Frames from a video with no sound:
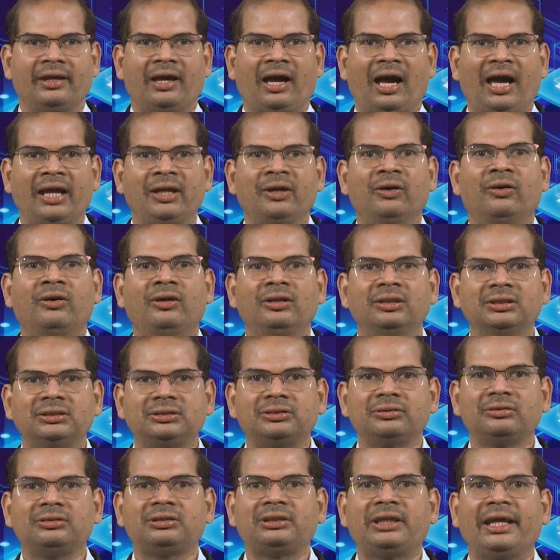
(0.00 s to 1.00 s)
I
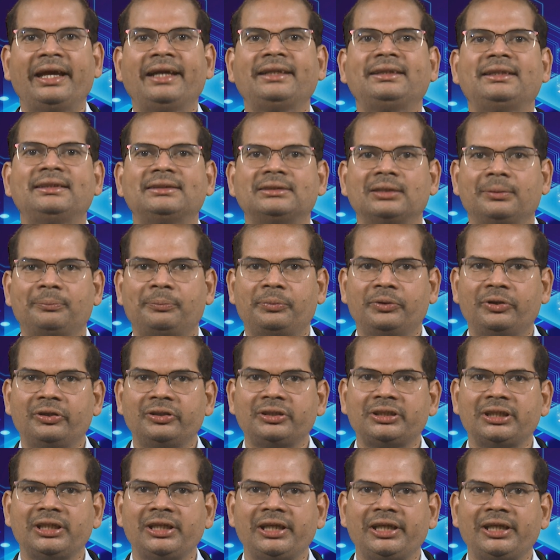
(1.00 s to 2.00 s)
also take this
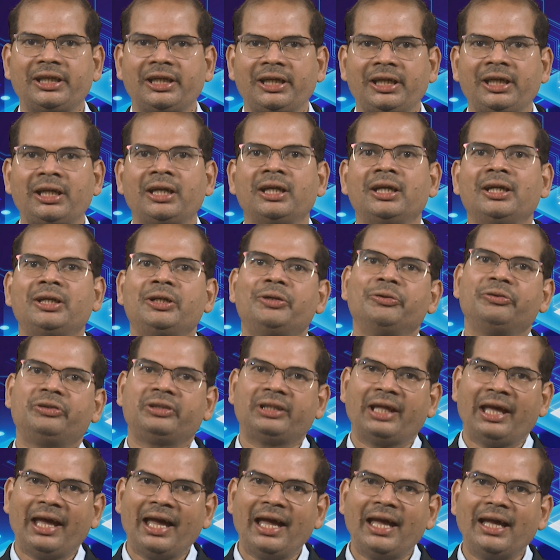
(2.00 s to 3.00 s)
opportunity to
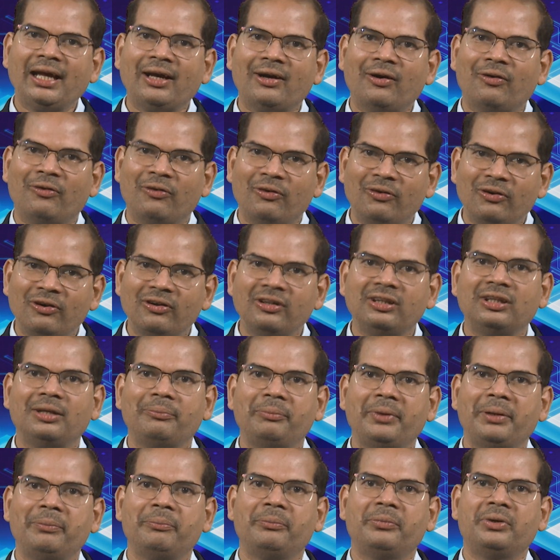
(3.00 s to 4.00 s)
thank all the
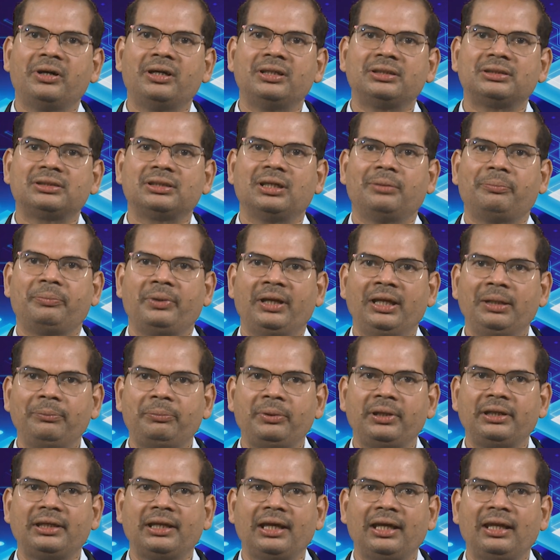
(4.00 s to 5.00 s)
members of
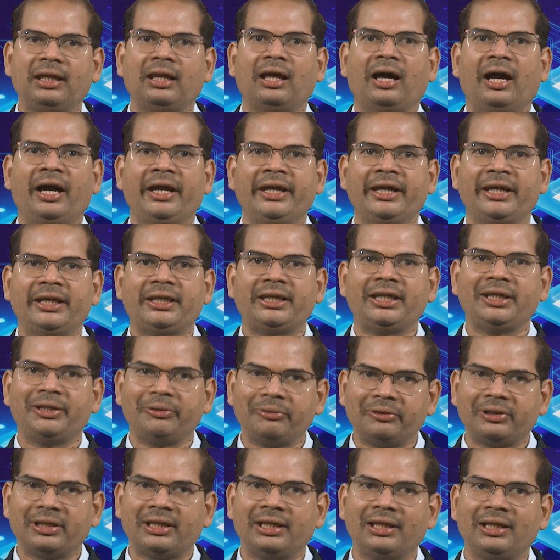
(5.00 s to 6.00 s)
NPTEL IIT
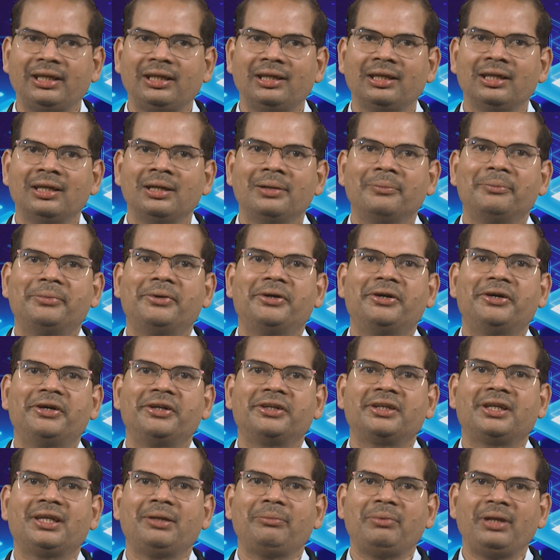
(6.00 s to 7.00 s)
Roorkee for
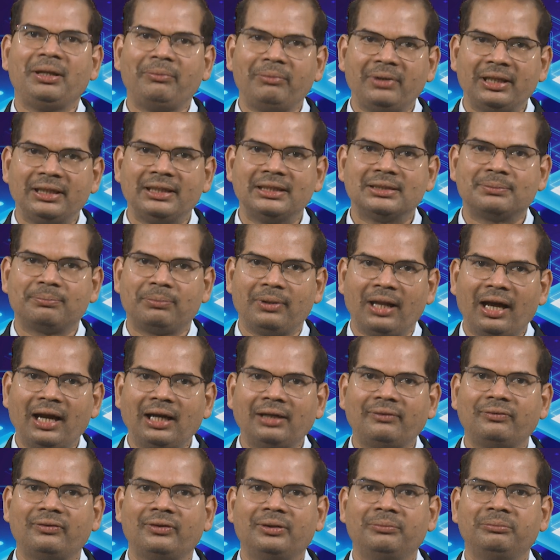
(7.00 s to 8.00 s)
giving me this
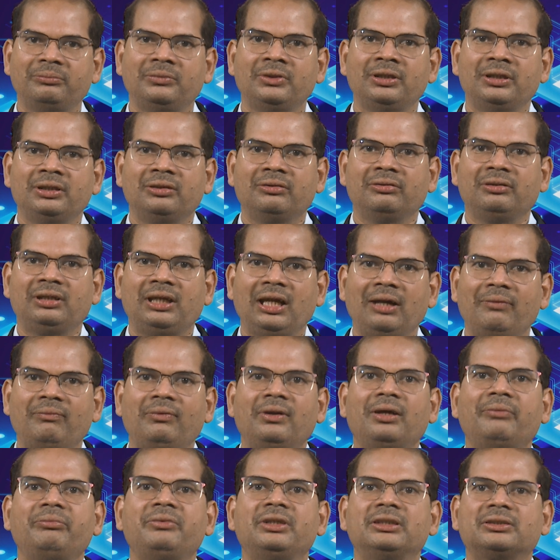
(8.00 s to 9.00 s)
platform to
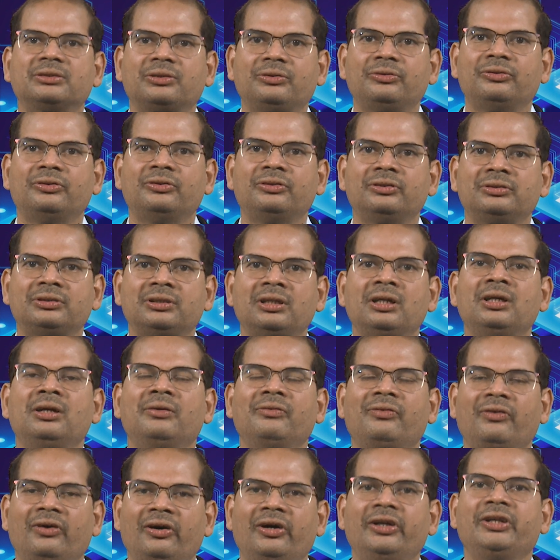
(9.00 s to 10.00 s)
develop this course
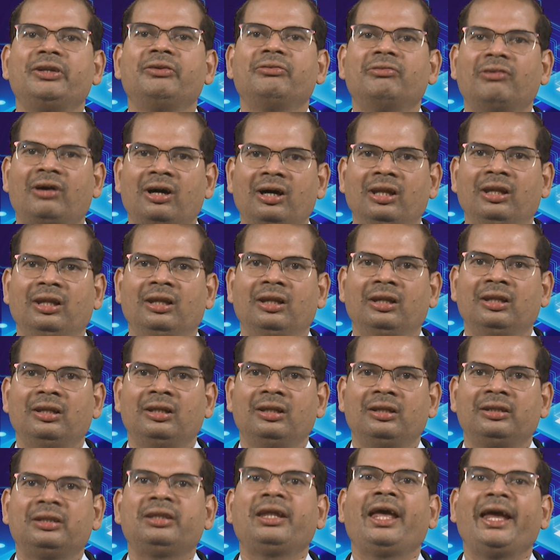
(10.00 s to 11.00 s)
for you all.
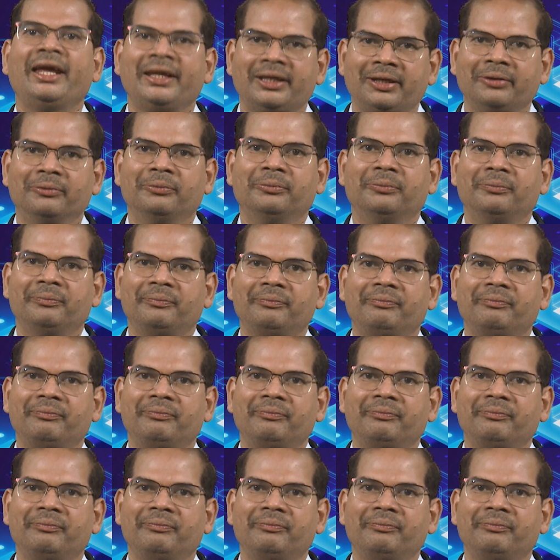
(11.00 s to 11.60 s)
Thank you.